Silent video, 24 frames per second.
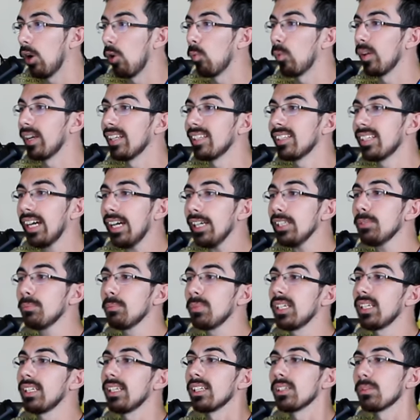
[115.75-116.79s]
What it does
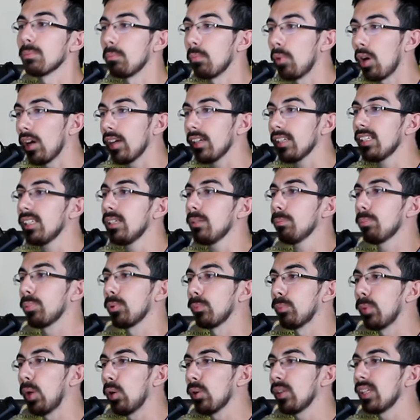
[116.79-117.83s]
mean is marketing,
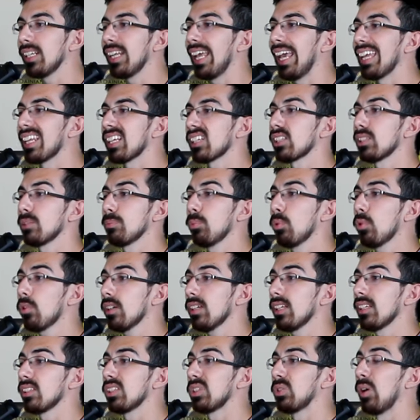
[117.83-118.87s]
promoting, and
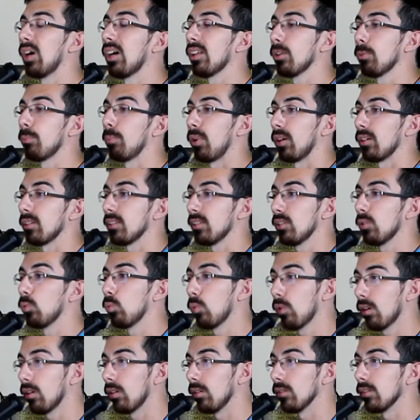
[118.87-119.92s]
exploring it to other parts of the
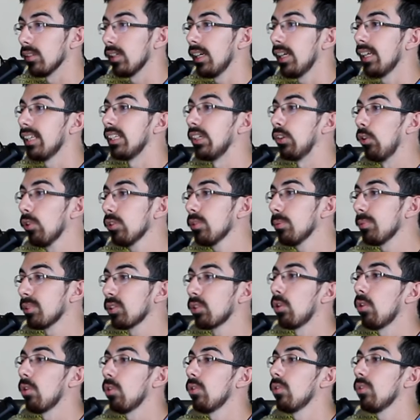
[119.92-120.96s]
world. The ultimate
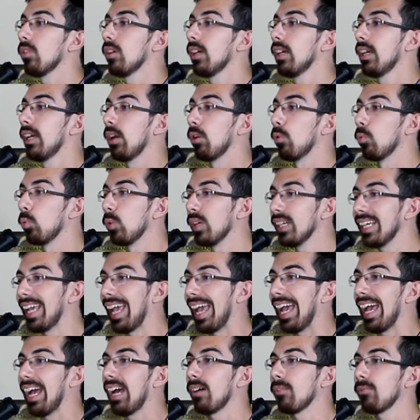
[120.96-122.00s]
goal we
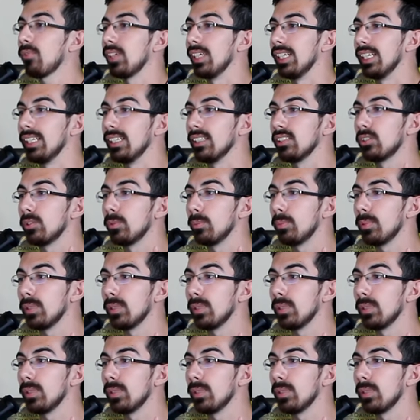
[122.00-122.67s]
have is to